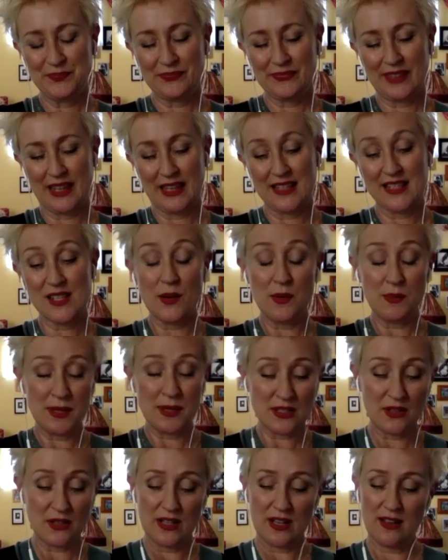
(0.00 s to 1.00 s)
So I
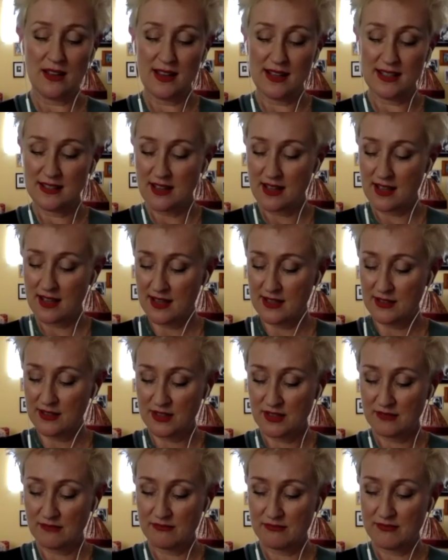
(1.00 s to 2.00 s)
went online, I
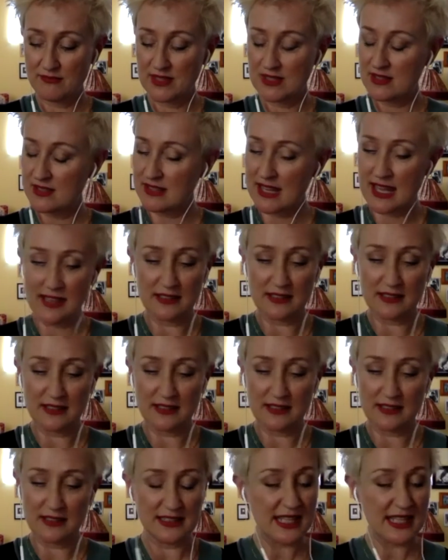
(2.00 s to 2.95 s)
scaled it down